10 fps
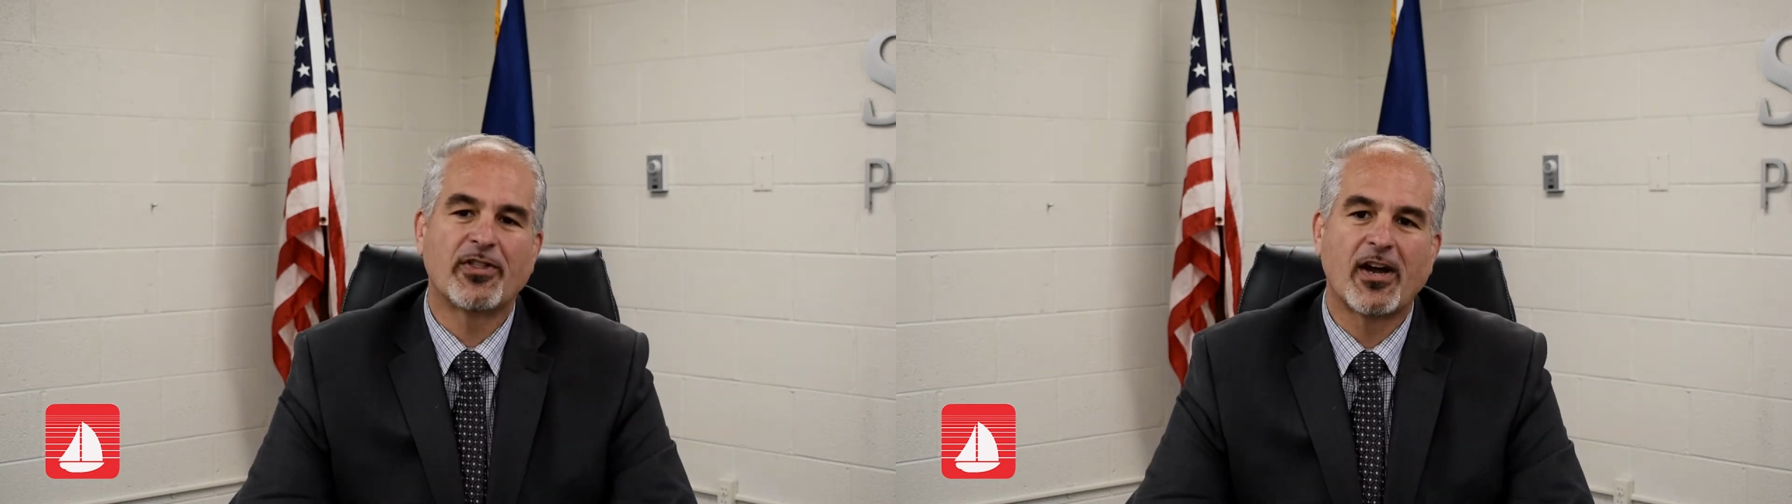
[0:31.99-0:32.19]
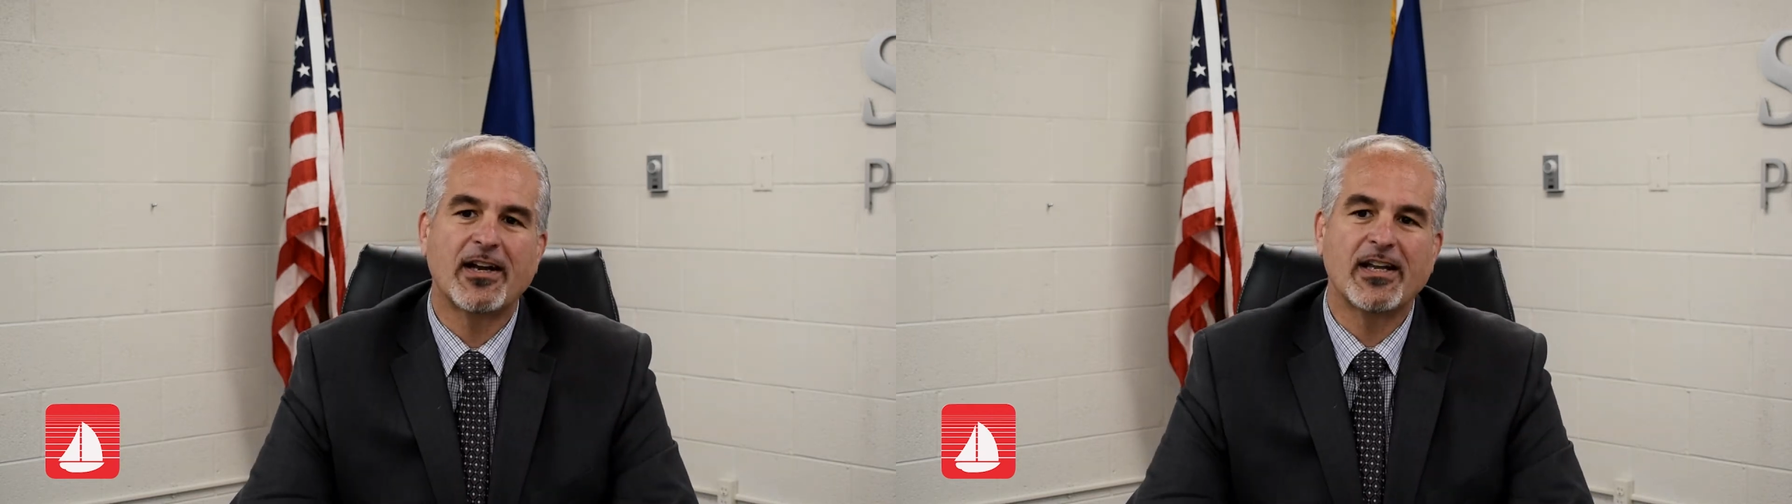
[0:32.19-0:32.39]

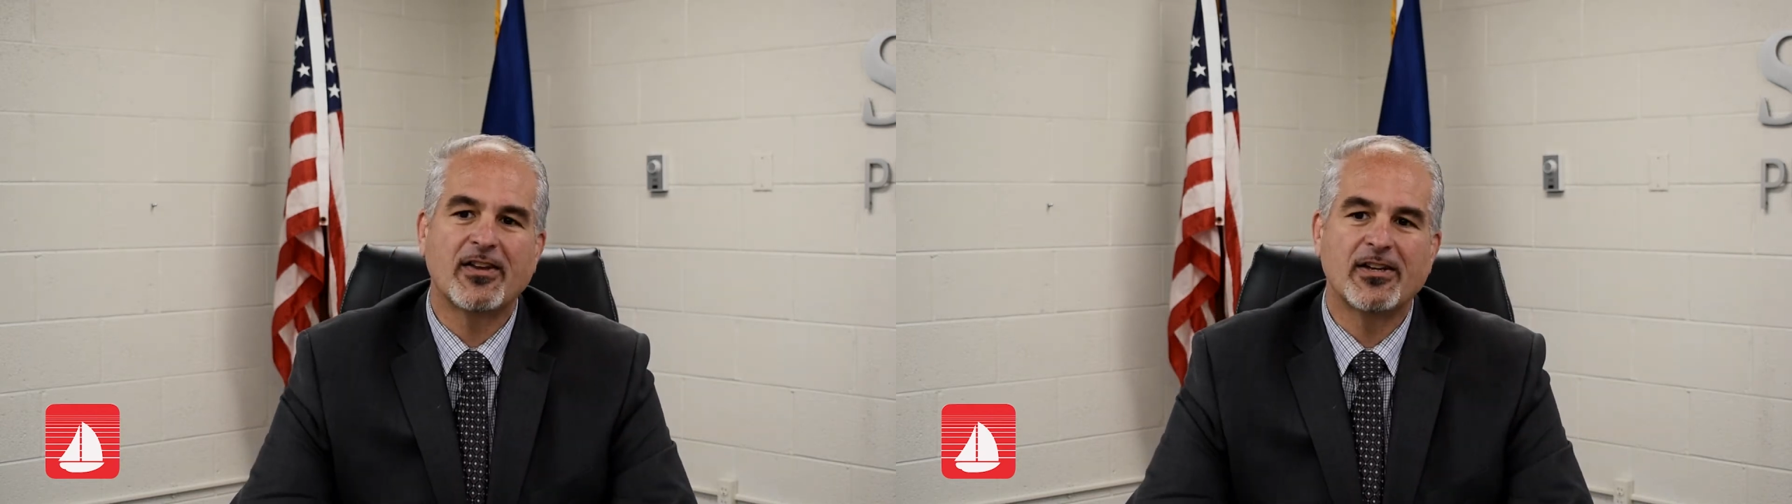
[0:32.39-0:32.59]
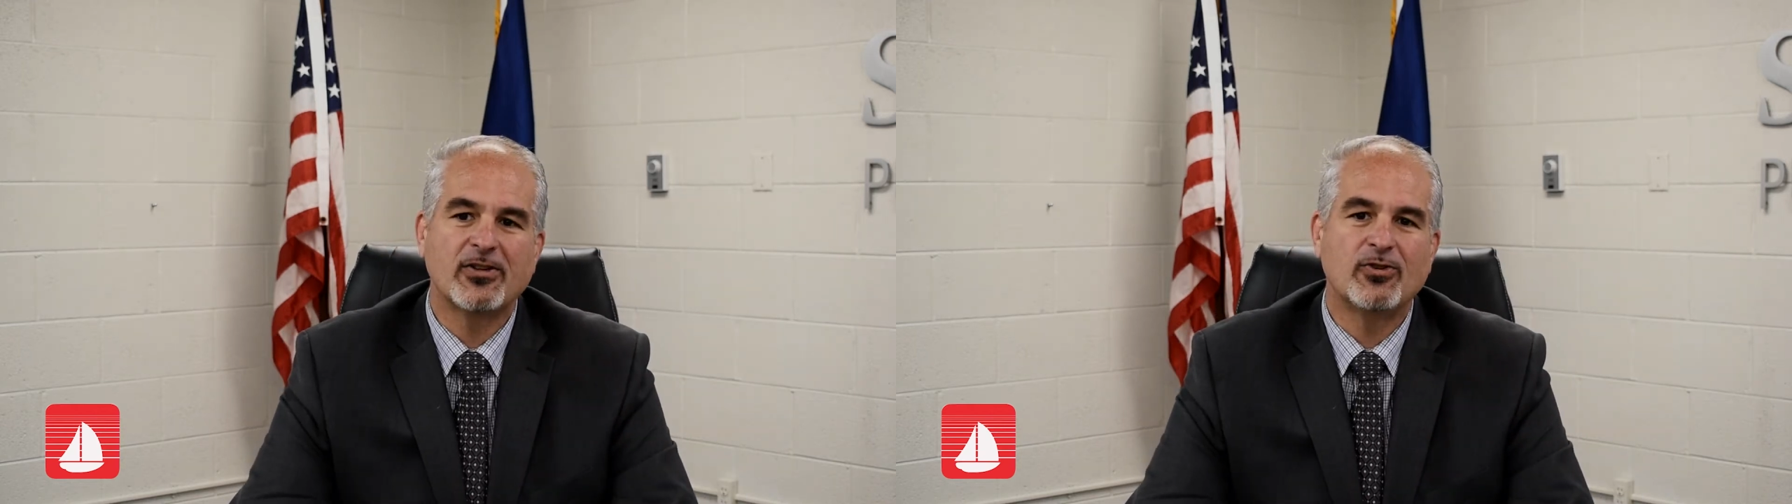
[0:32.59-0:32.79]
honey
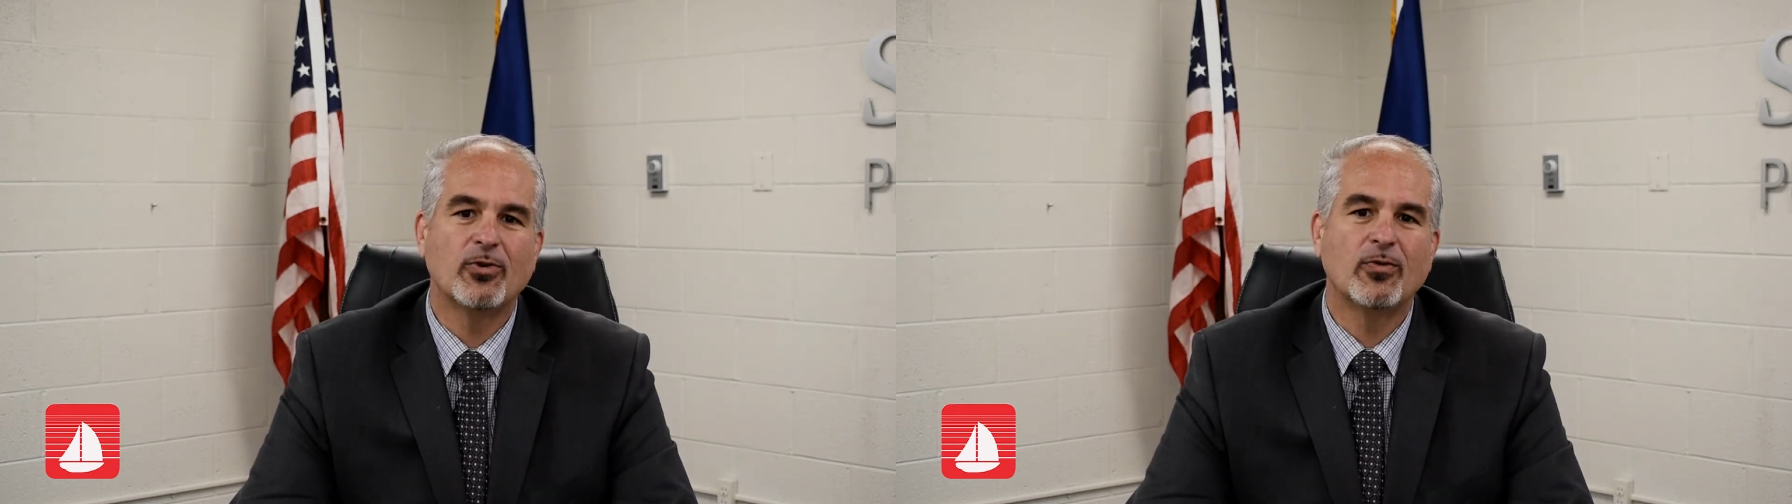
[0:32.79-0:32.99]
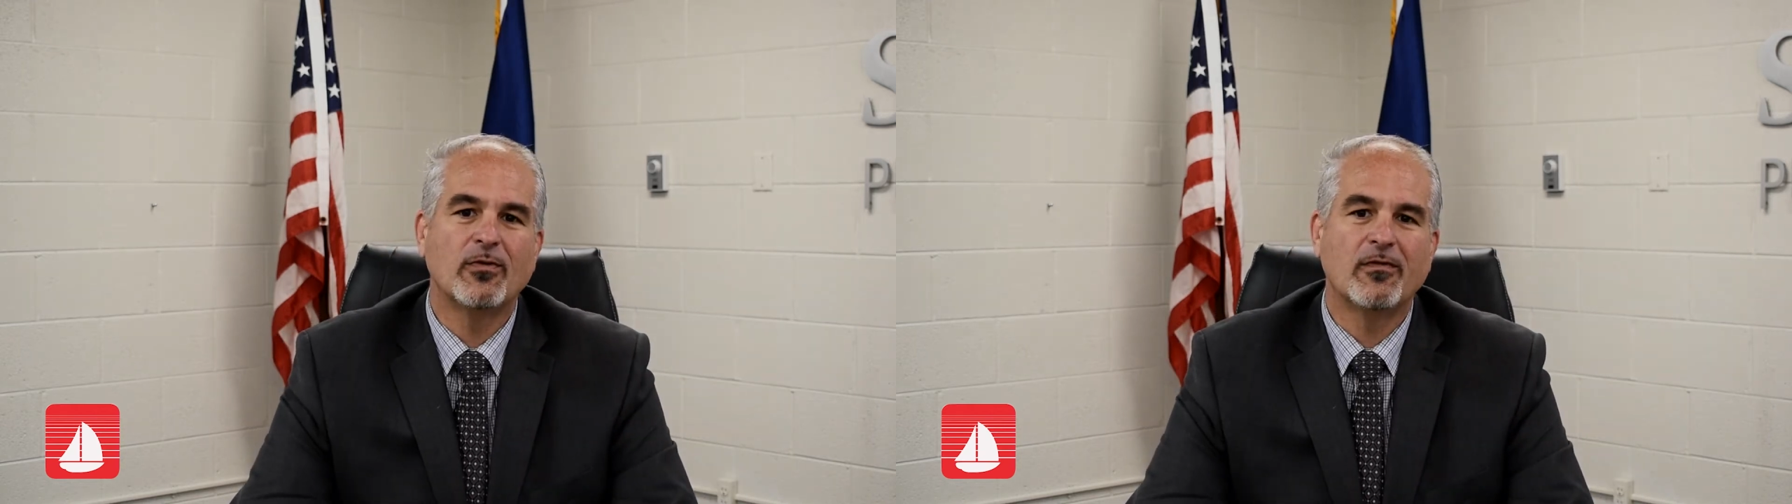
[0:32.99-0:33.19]
than you
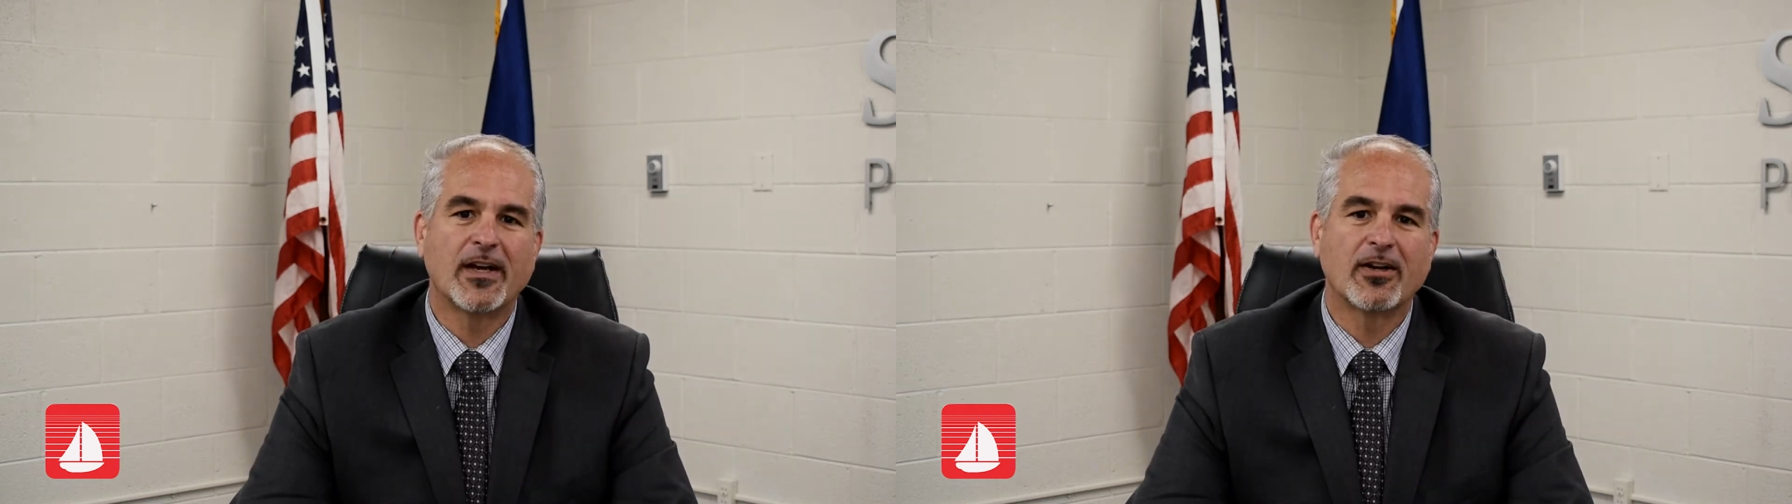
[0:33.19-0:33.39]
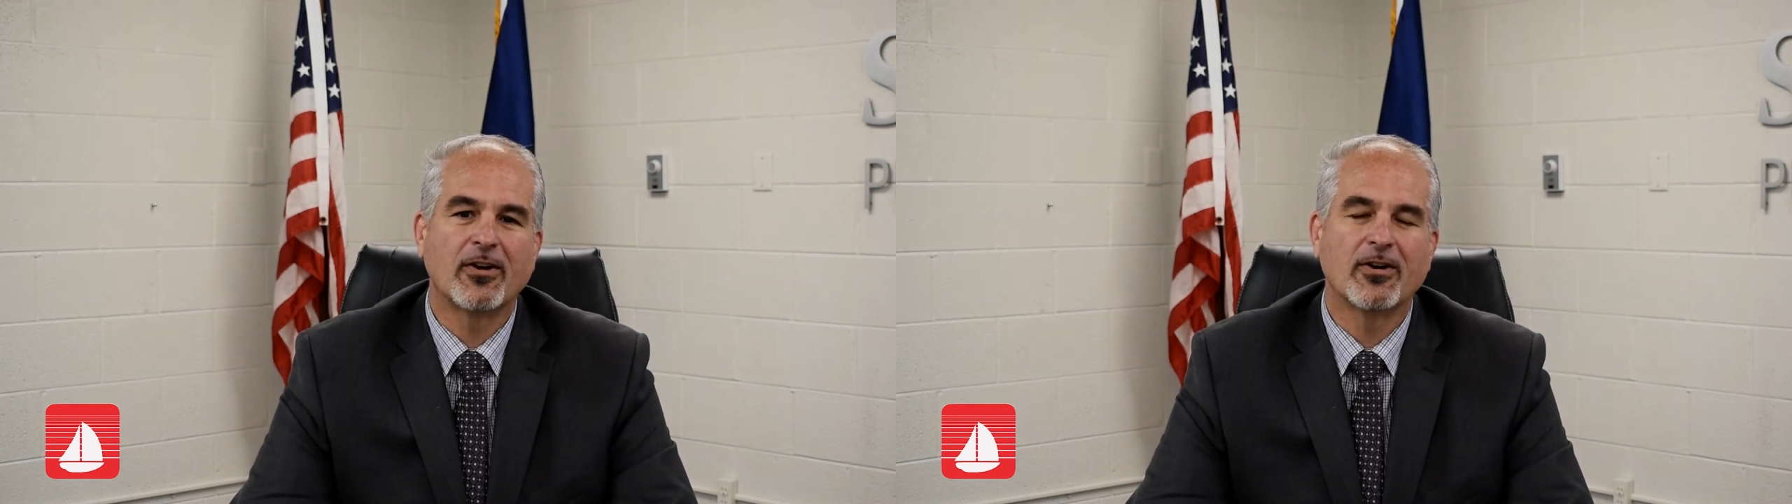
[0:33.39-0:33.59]
do
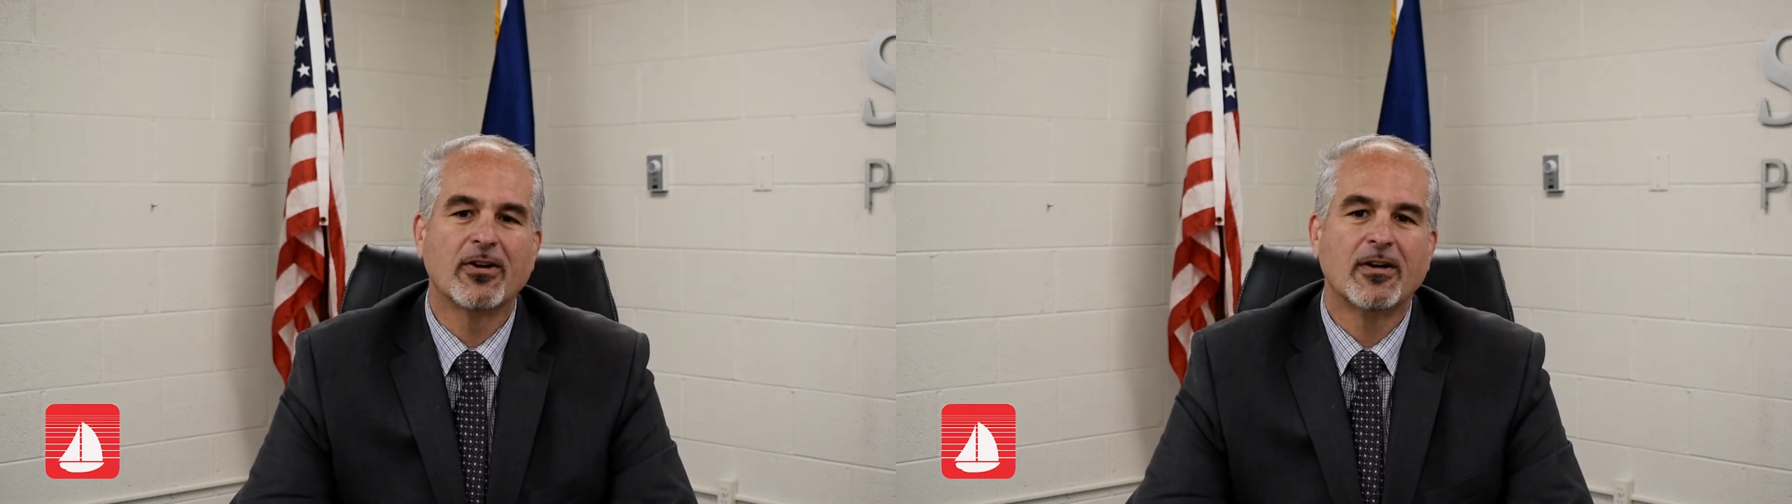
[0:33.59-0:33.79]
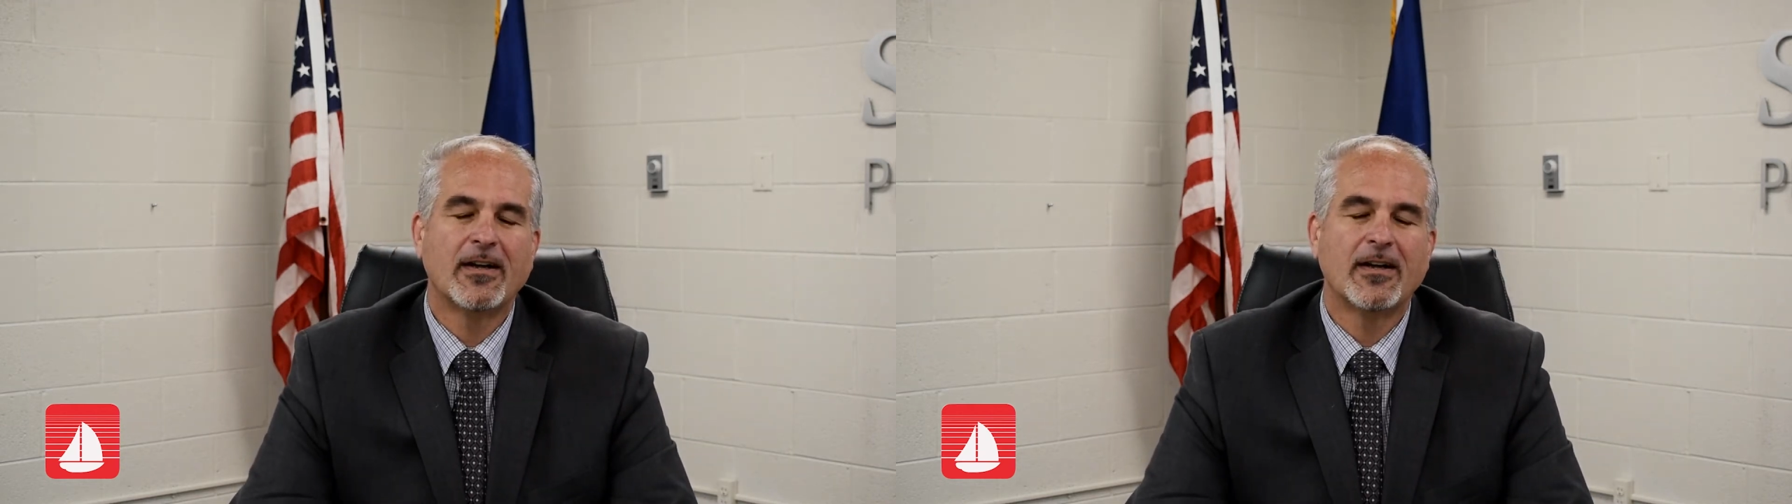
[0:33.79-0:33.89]
vinegar.